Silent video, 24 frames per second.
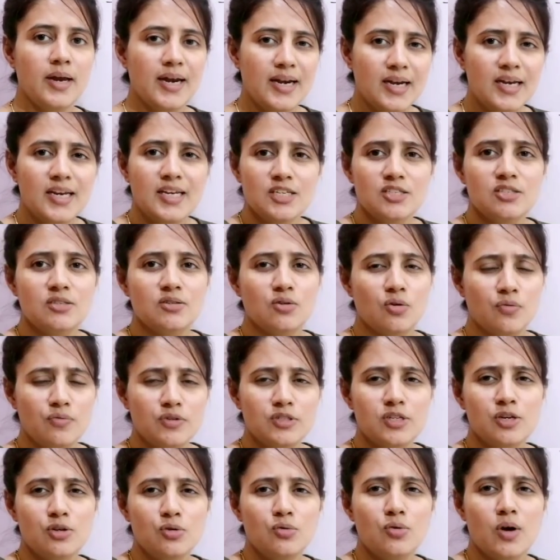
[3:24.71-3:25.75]
At least,
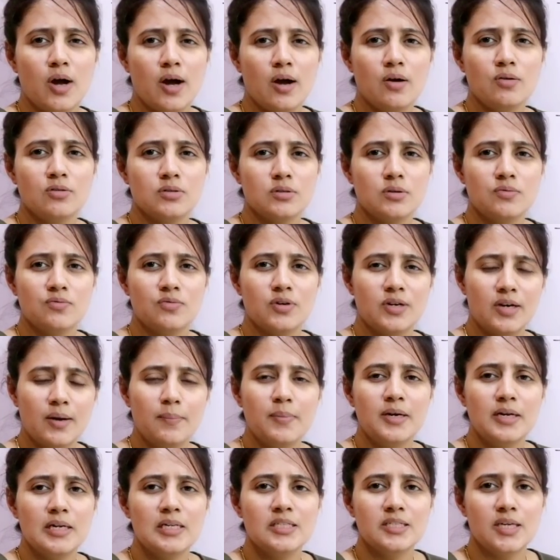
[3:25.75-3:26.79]
obviously, you have some
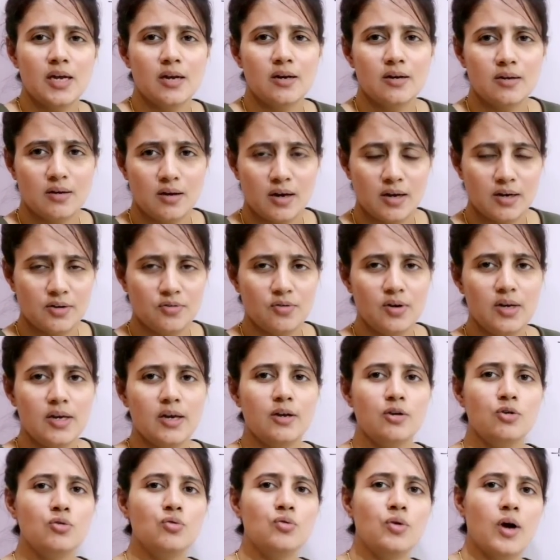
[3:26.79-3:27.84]
fundamentals are
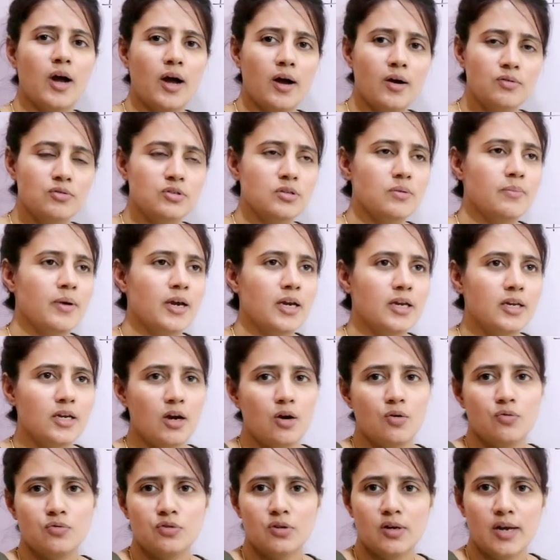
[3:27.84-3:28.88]
clear. You have some
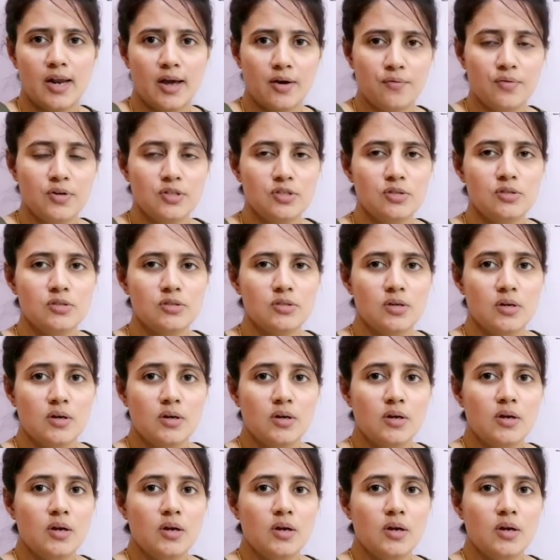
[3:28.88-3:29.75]
idea of the languages,